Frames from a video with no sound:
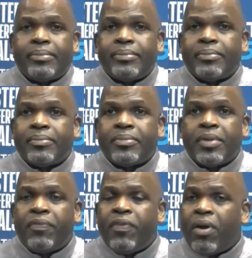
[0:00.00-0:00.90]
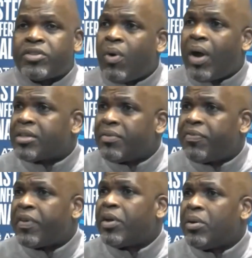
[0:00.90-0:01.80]
you know, as far as watching
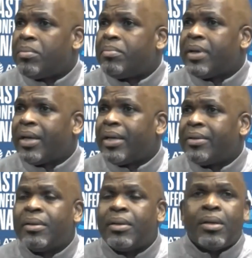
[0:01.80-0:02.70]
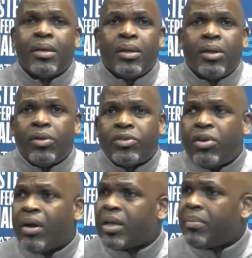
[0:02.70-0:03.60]
film and you know,
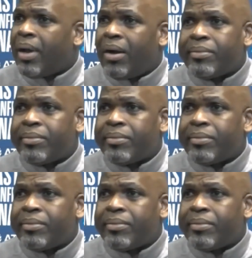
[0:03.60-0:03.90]
talking about